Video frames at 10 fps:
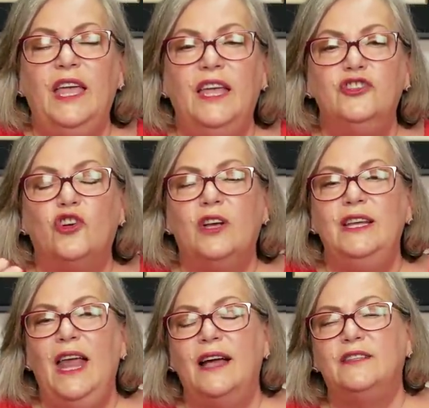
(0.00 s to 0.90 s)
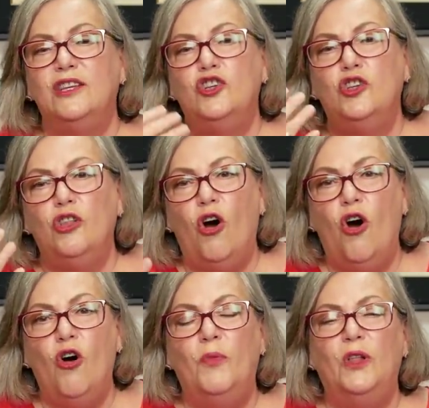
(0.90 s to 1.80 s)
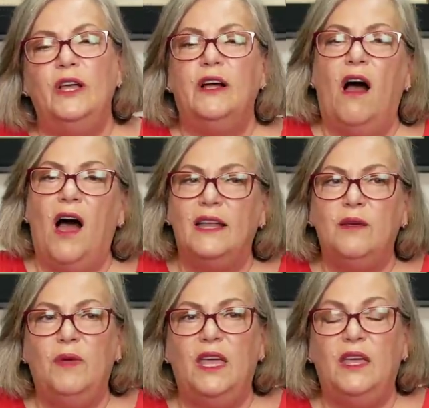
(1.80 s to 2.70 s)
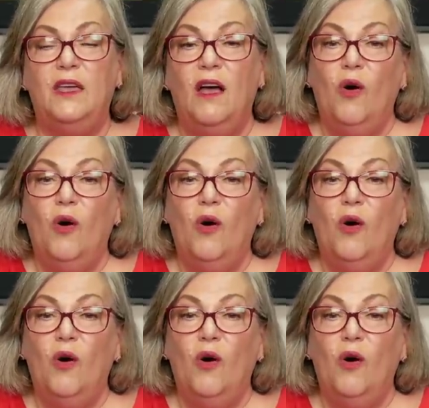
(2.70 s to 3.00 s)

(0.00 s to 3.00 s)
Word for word: interconnected global economy.